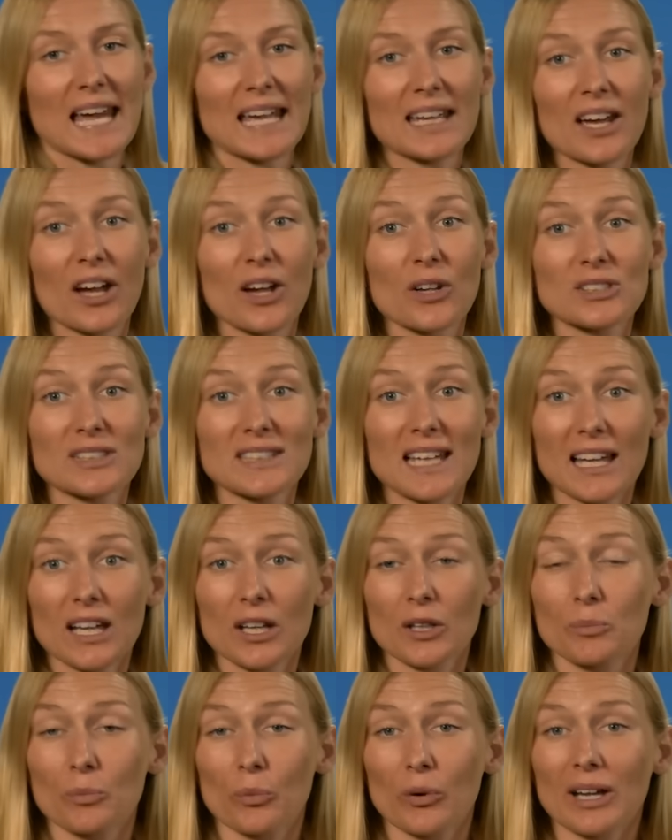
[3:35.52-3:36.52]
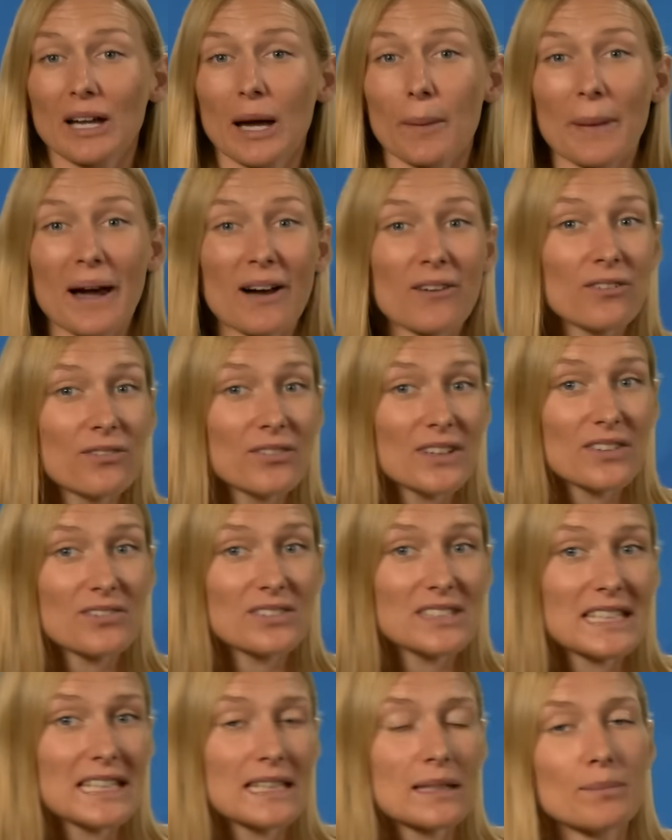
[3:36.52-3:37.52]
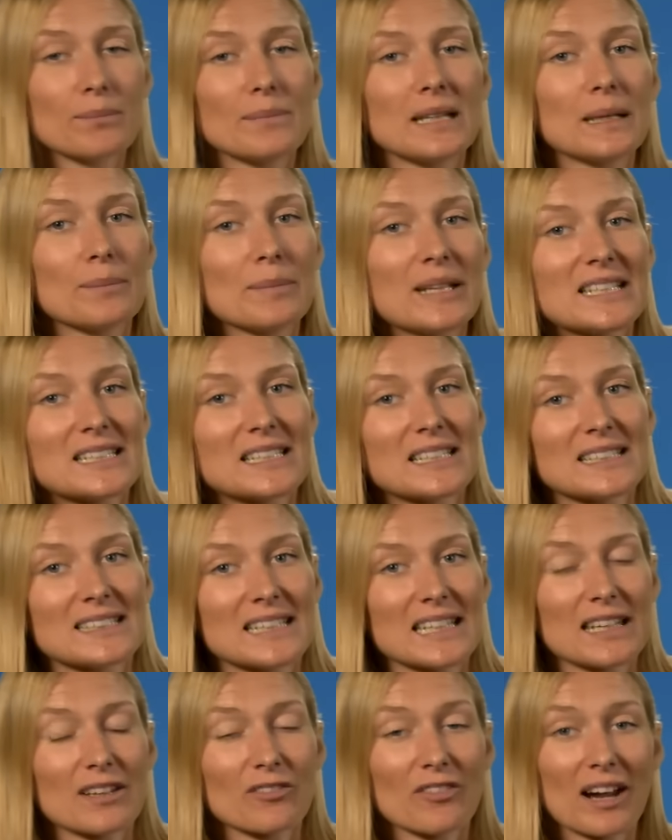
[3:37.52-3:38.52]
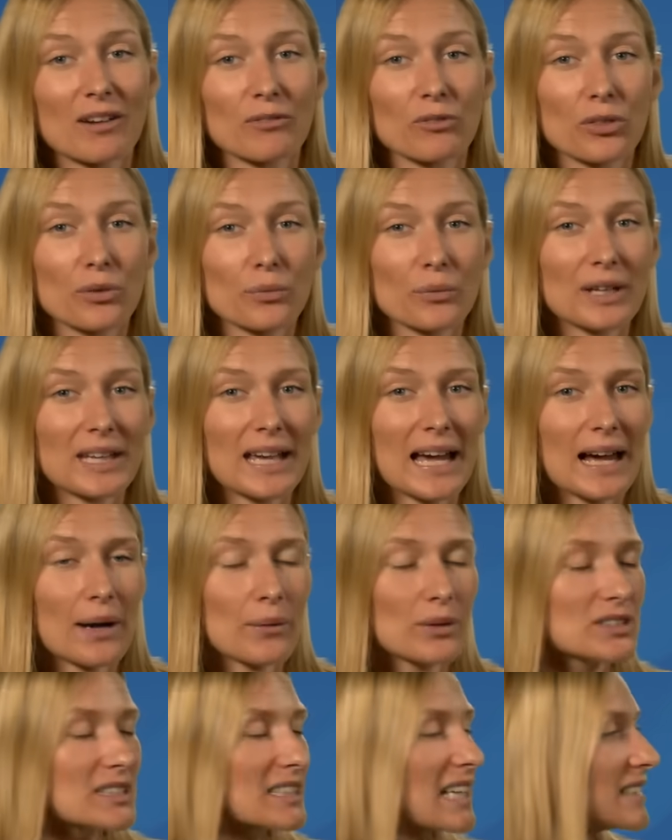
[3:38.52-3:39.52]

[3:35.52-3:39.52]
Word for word: echoes, and that could bring about fifteen millimetres in around three hours. So